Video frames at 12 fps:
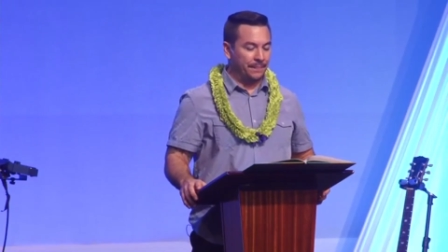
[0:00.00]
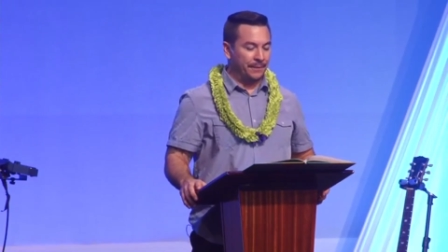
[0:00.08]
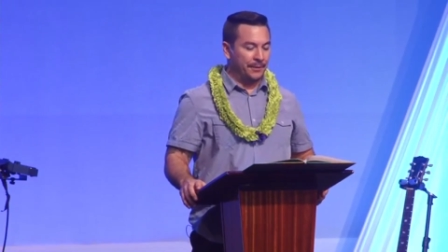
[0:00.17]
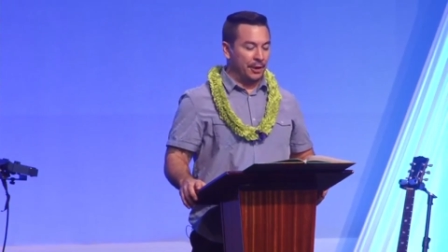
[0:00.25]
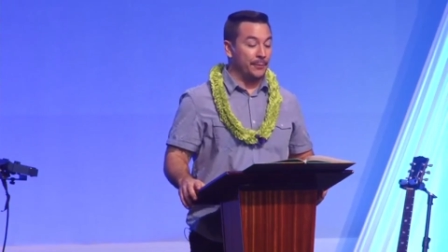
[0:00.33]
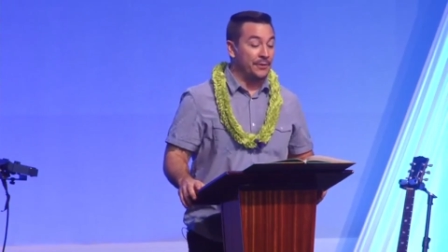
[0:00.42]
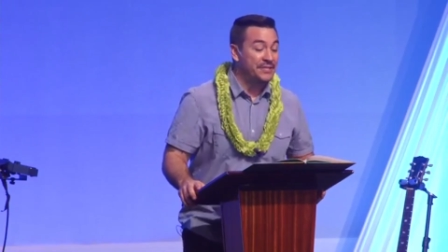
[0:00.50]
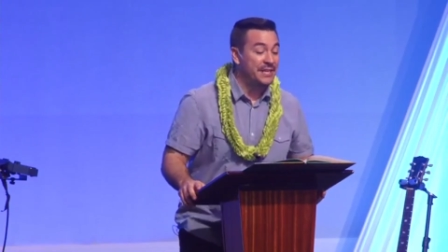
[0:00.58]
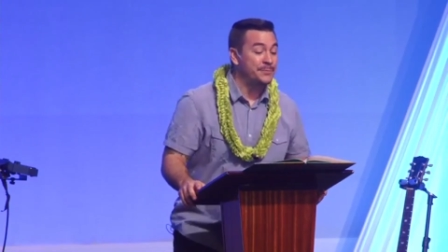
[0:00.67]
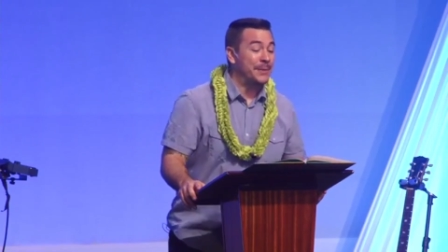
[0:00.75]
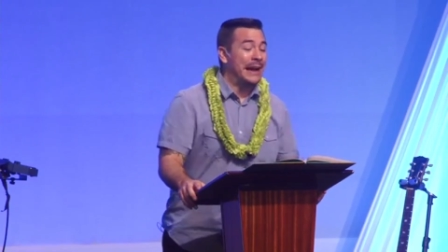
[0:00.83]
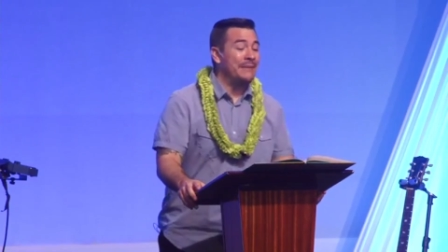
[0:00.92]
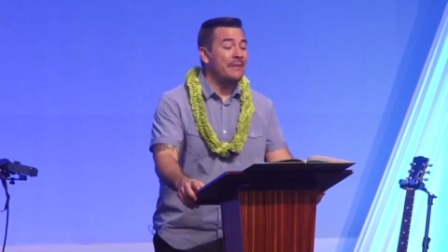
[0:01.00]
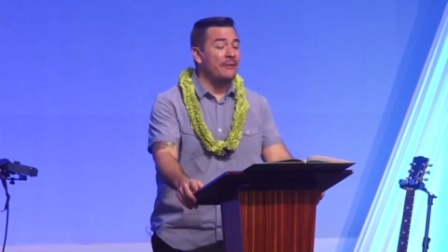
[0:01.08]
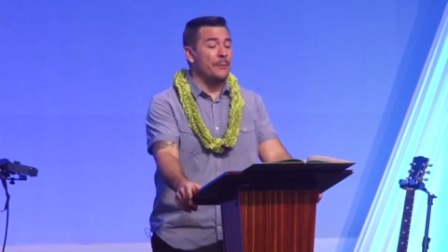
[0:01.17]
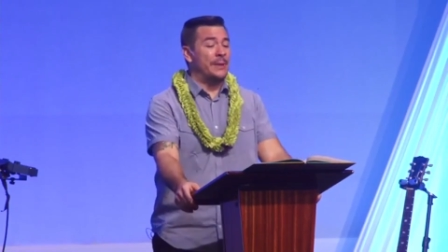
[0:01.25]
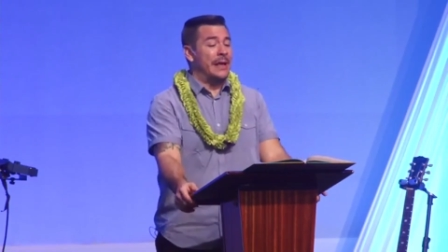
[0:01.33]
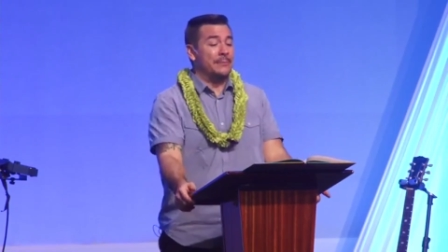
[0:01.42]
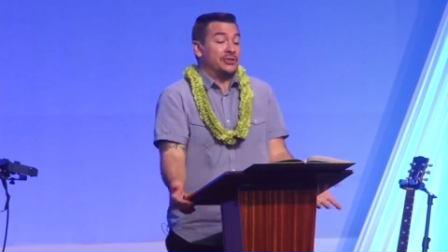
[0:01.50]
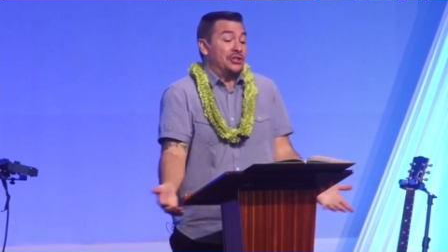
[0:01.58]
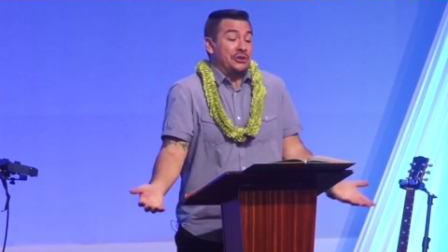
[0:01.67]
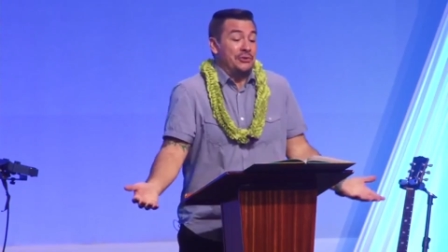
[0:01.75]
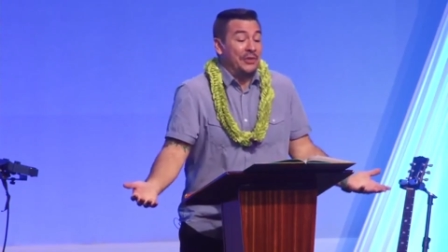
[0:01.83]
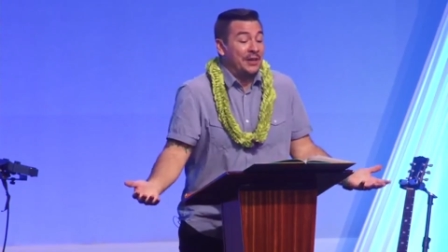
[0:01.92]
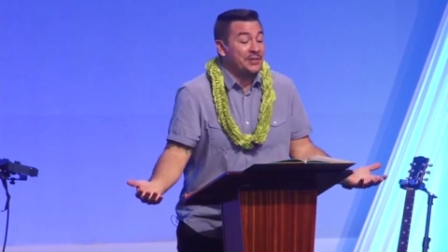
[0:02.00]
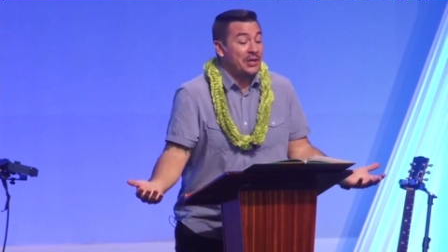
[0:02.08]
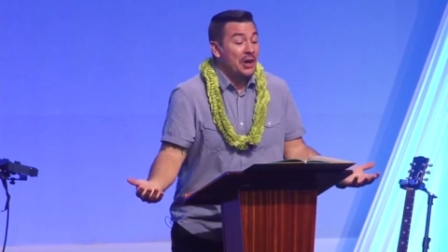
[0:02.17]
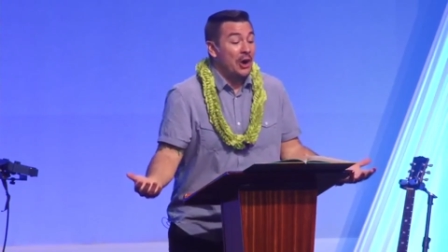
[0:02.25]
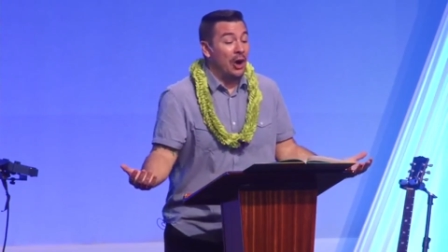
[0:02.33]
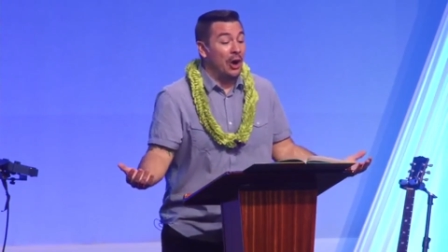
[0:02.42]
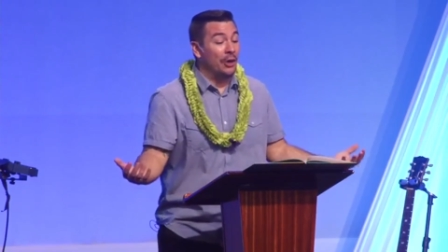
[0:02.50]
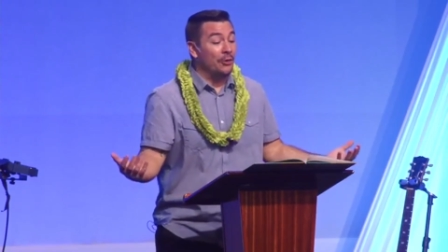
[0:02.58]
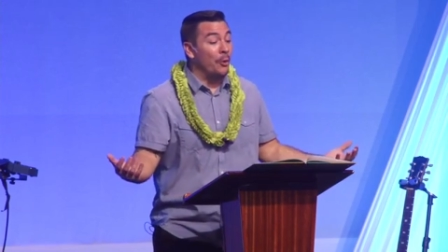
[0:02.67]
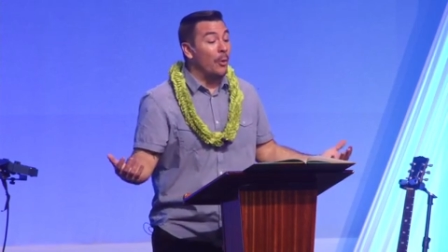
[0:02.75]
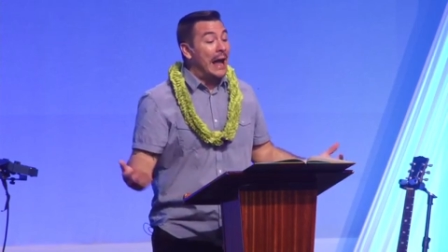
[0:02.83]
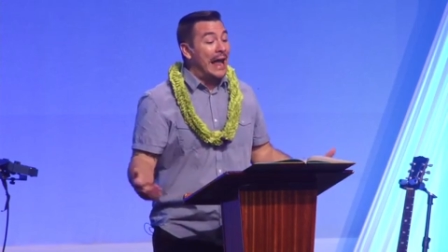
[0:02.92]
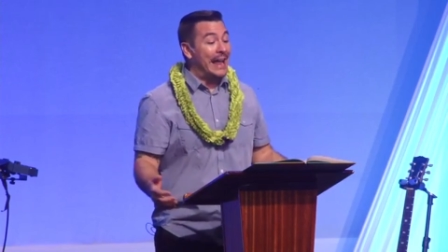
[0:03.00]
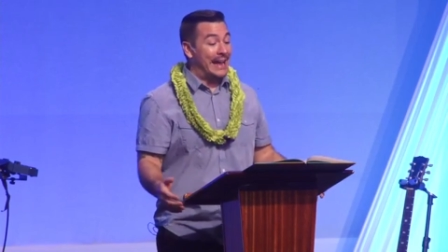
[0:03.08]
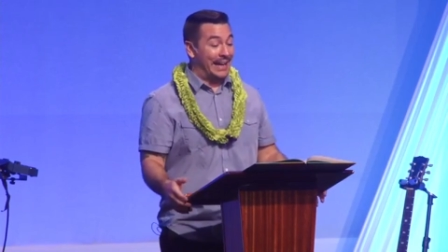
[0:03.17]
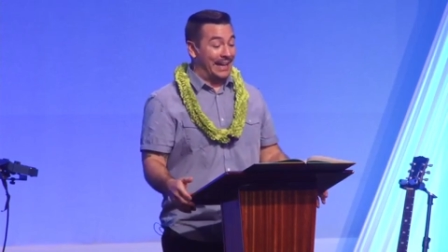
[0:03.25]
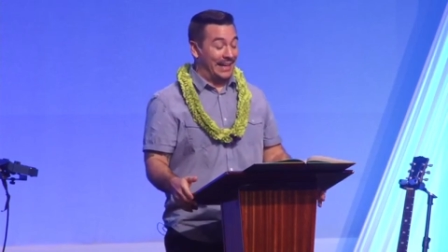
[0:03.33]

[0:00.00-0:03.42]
Herbert says, but I've never been able to do things all the way.